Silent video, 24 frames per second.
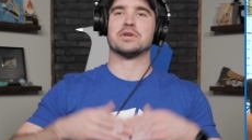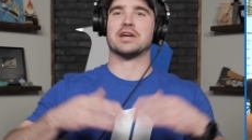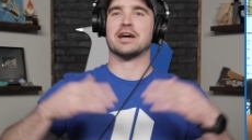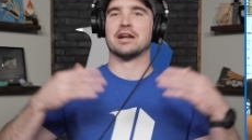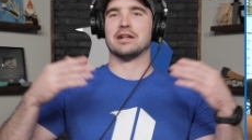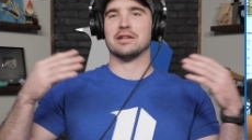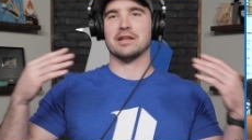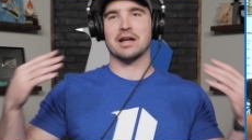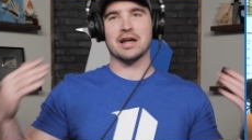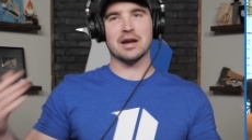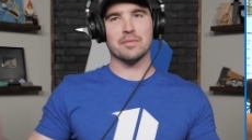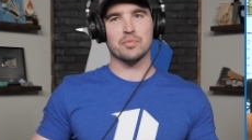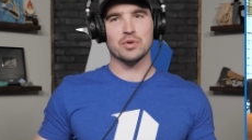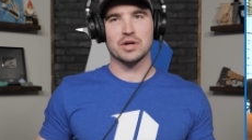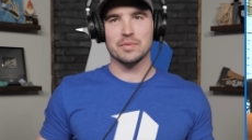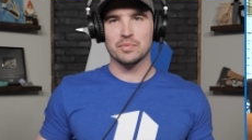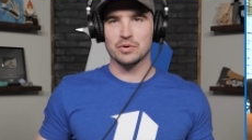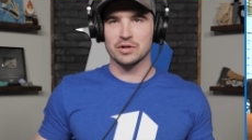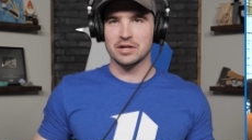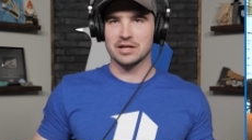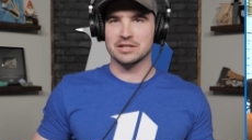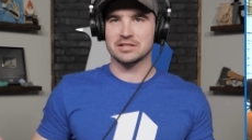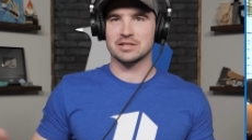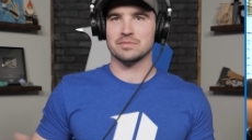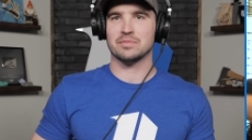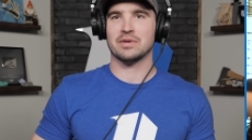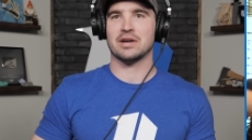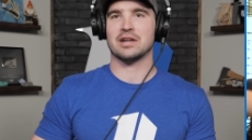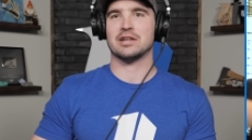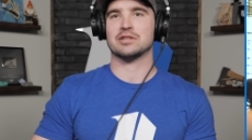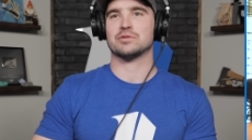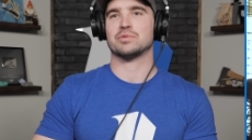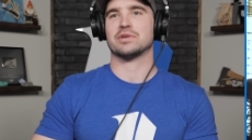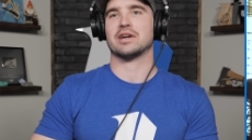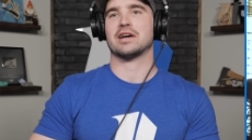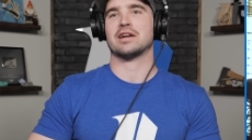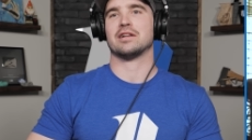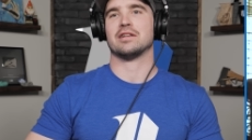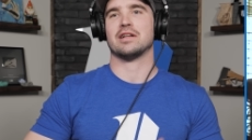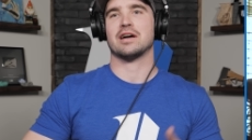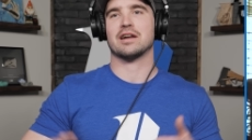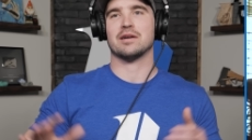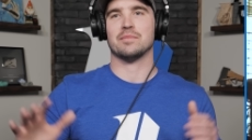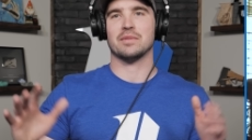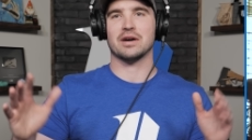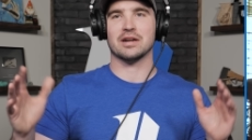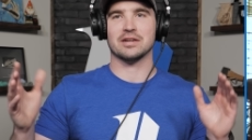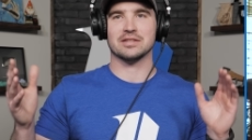We got a lot of pre-production models. We got a
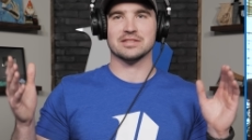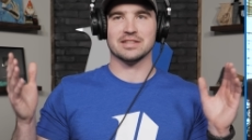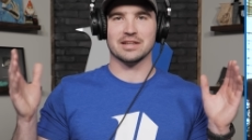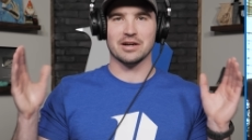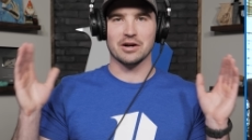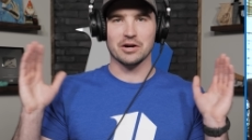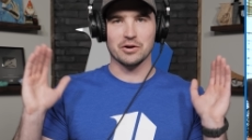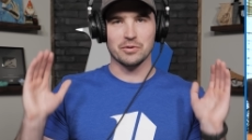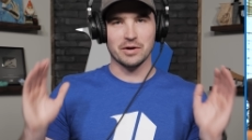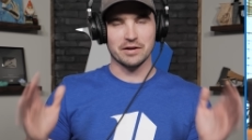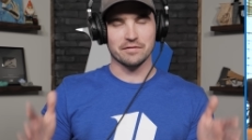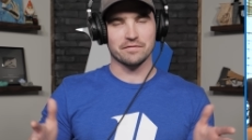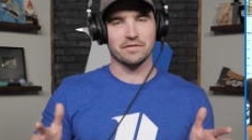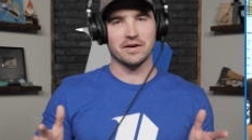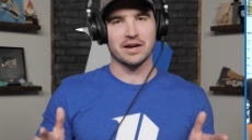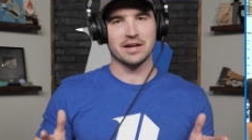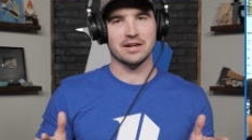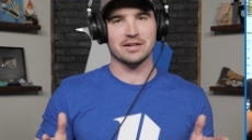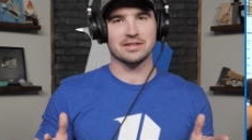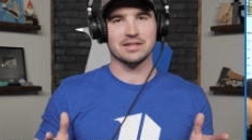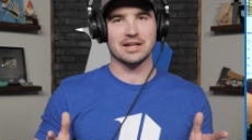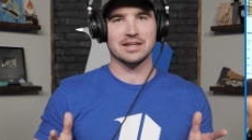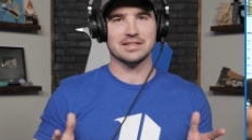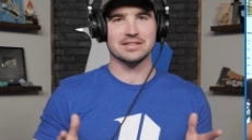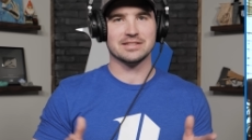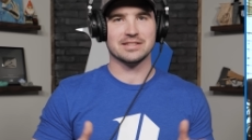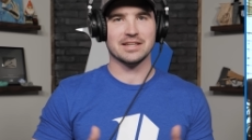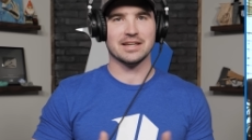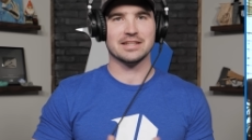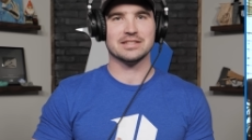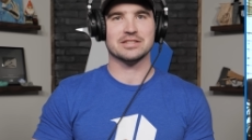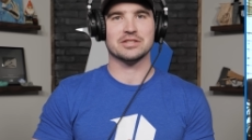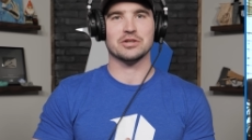lot of models that aren't quite finalized yet.